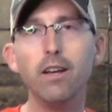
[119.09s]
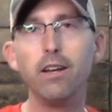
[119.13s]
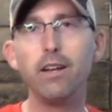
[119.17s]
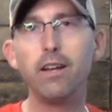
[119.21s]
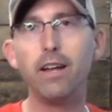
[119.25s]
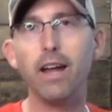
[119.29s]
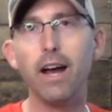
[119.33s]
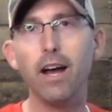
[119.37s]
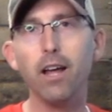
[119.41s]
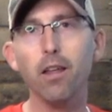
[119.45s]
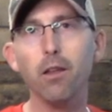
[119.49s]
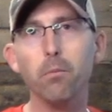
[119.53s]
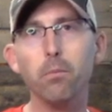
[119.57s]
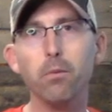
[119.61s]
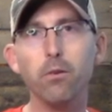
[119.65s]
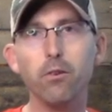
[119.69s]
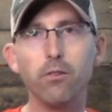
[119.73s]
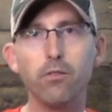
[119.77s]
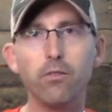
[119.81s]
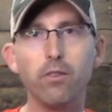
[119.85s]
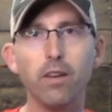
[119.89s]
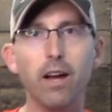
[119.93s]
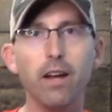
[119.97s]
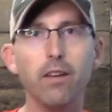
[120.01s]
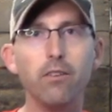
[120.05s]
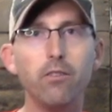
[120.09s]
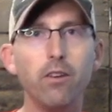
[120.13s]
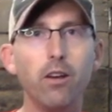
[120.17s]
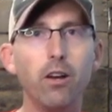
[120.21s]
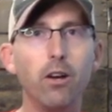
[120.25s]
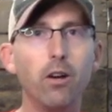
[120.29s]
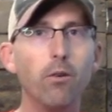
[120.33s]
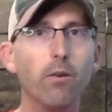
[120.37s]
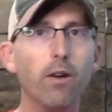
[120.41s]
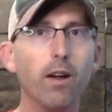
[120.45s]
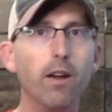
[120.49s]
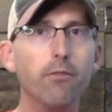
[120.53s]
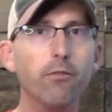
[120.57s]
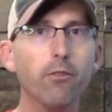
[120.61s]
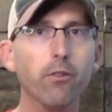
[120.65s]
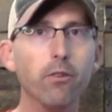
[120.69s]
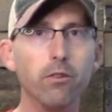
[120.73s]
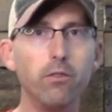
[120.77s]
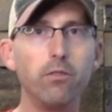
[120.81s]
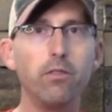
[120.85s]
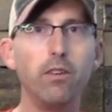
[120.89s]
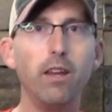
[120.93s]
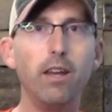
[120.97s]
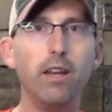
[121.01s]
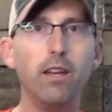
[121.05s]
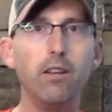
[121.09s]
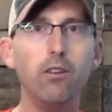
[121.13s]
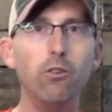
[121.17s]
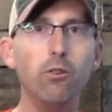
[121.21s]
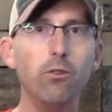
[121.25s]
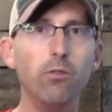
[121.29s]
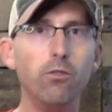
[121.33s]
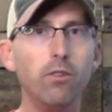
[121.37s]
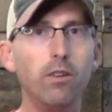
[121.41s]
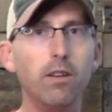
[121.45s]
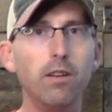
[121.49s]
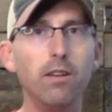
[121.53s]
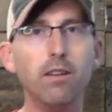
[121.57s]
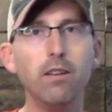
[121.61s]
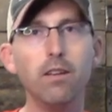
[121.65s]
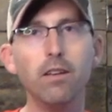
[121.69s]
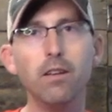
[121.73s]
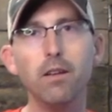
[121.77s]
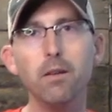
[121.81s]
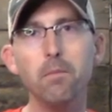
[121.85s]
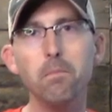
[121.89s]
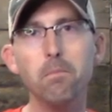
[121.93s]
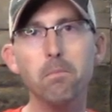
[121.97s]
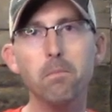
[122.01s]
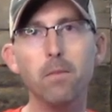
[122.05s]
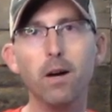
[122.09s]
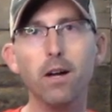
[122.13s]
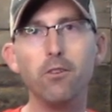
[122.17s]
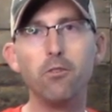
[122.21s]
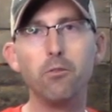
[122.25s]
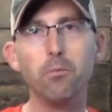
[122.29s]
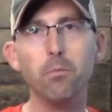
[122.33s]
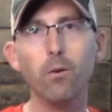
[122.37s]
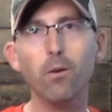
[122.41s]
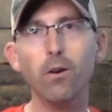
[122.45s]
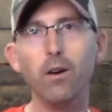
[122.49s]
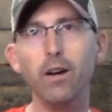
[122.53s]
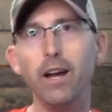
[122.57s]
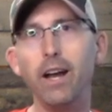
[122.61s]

caliber size air rifles and using much more